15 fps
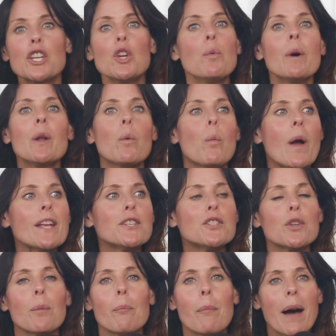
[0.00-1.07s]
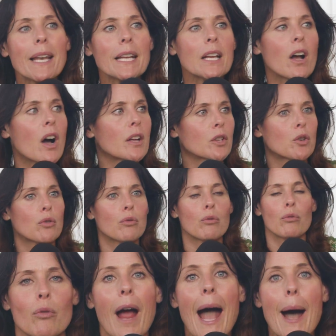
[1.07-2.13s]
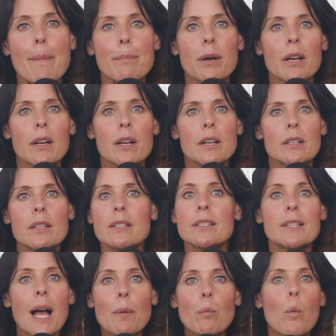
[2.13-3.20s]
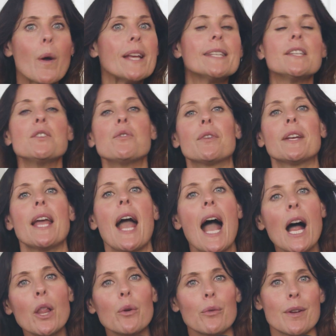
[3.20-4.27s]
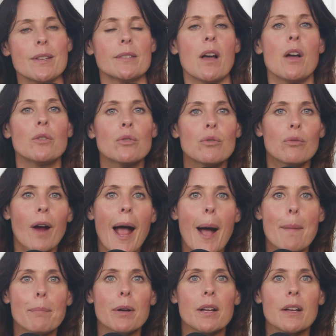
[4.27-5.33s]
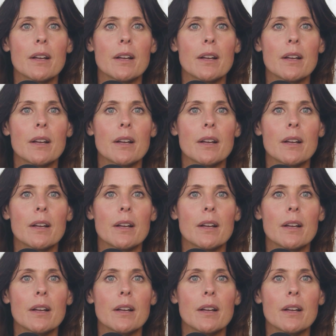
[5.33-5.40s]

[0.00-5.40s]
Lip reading: you don't want to waste your money on crap. Then stop wasting your calories on crap.